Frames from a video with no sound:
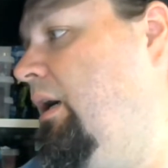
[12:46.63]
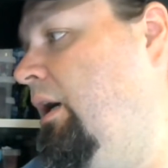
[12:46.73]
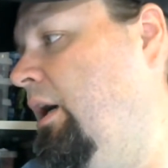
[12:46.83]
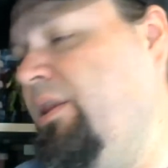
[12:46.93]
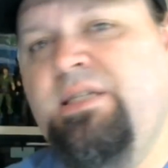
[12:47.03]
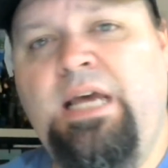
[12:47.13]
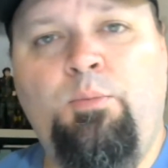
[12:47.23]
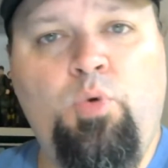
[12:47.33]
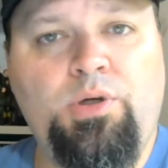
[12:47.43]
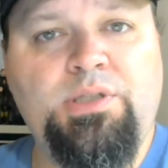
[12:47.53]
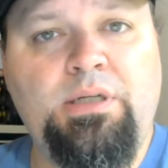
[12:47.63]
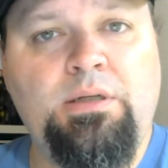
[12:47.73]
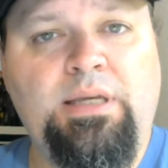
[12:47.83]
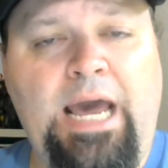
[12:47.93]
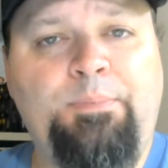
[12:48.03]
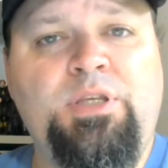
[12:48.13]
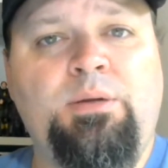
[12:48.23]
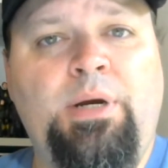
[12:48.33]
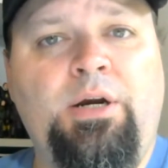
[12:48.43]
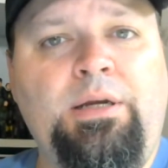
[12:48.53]
The Sam Wilson Captain
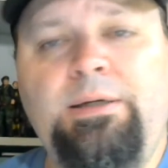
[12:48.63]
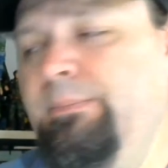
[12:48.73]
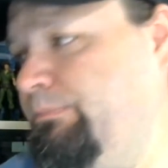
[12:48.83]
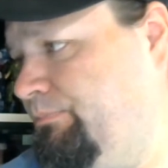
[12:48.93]
America.